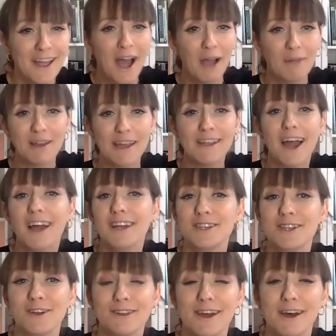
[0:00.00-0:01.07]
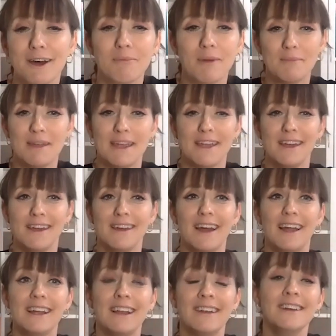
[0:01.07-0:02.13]
I'm like, I showed up. I'm here.
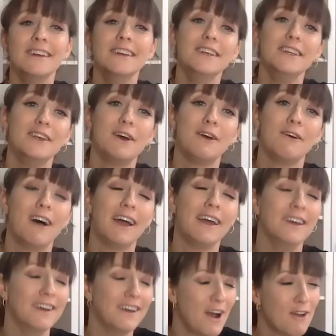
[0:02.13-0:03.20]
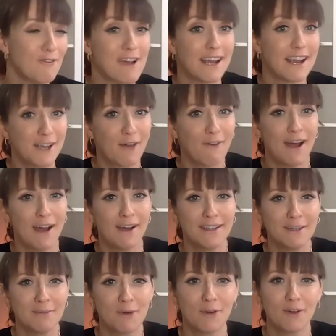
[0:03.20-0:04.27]
I rarely go out
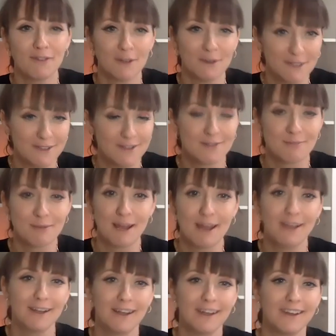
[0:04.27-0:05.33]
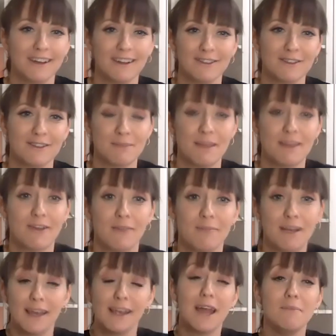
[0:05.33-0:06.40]
anymore. If Louisa's playing, like, I'll just be there and be
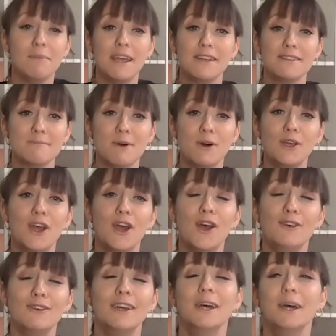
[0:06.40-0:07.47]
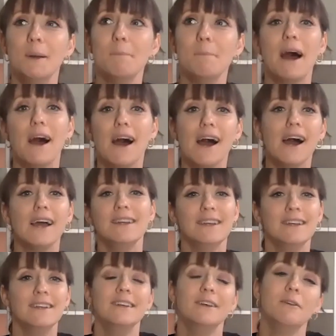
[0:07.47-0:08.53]
like, I'm here to support you. Bye.
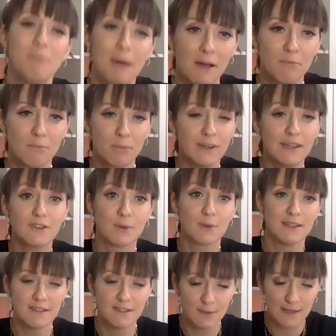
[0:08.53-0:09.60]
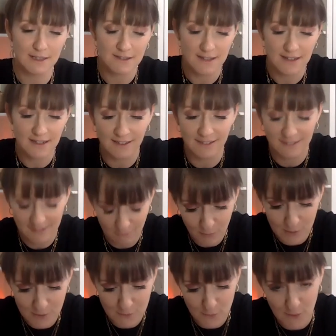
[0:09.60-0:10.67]
But pre-2020,
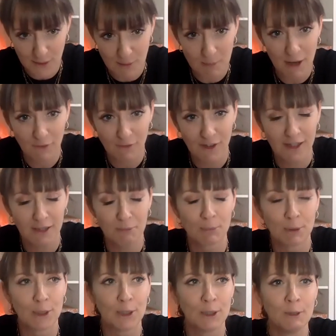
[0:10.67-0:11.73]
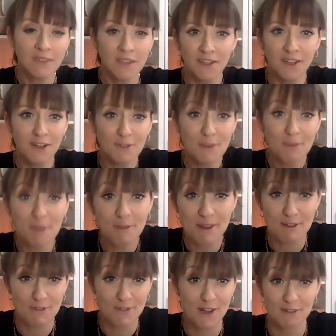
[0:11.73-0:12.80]
we're talking about, right? But, sometimes
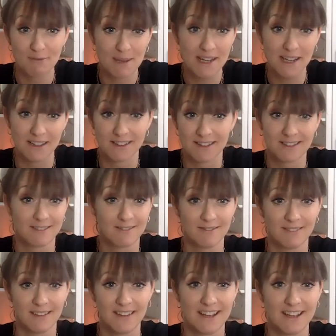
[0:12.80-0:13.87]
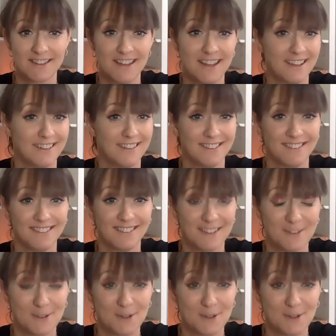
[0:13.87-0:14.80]
that's 5 minutes and that's it. That's